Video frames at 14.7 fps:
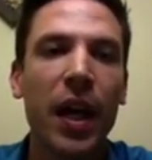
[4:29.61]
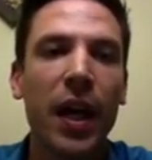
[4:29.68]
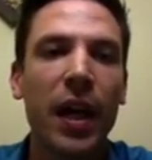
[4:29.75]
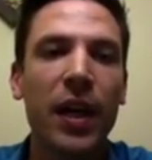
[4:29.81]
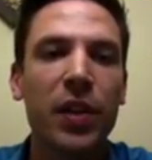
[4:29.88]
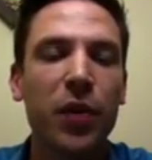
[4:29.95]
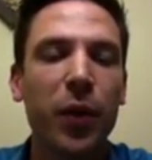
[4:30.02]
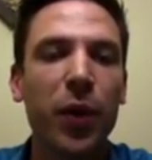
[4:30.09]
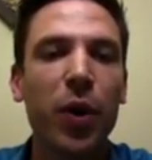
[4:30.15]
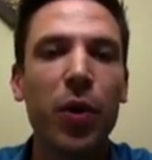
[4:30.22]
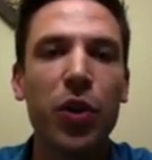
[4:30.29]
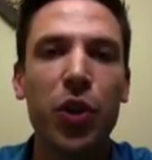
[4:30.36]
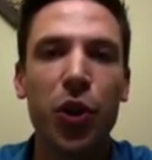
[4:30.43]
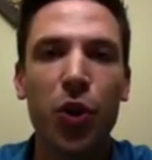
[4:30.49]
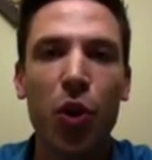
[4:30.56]
is if we go to
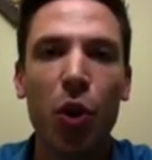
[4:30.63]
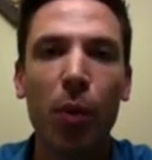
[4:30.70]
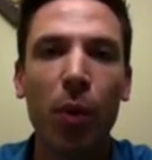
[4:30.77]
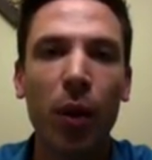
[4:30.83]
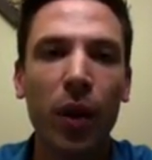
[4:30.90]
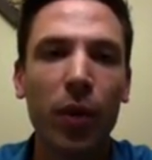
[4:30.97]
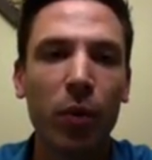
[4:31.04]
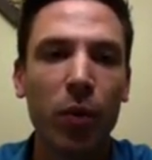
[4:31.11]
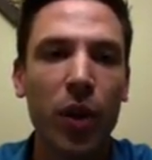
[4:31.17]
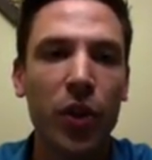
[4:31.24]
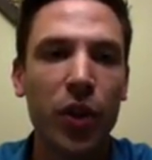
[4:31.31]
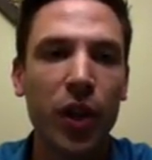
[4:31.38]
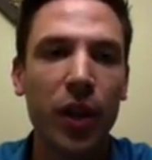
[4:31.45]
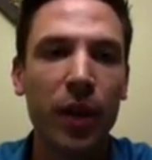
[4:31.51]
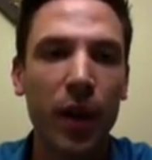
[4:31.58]
Chernobyl in
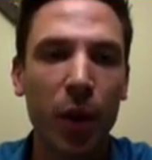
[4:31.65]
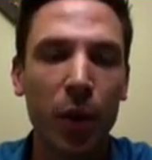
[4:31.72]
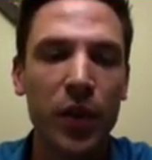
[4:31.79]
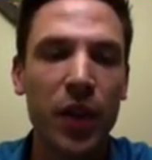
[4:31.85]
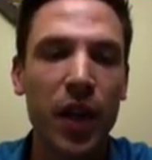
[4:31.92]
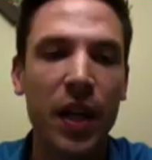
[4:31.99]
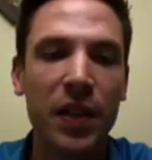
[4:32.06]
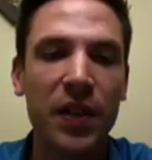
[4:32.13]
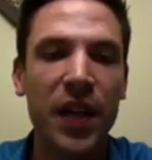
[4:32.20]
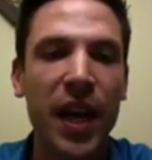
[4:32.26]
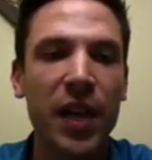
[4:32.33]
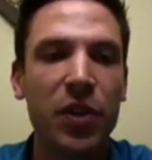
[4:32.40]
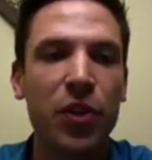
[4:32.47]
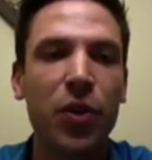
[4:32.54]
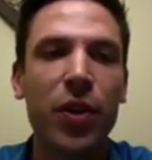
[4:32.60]
Russia, there was a
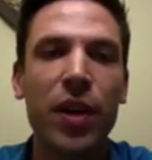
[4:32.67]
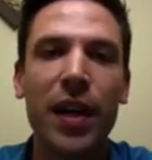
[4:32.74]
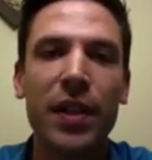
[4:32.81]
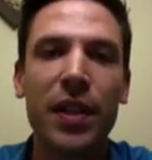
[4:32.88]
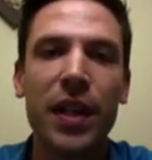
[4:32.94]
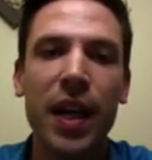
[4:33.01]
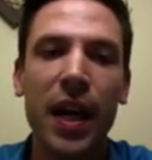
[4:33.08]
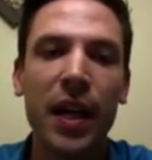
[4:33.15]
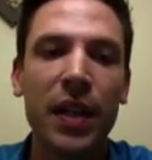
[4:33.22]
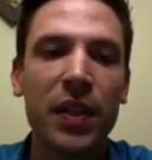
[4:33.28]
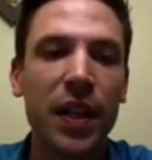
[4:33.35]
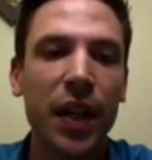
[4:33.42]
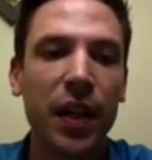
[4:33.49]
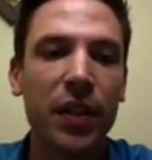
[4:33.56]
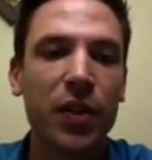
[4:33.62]
disaster in 1986.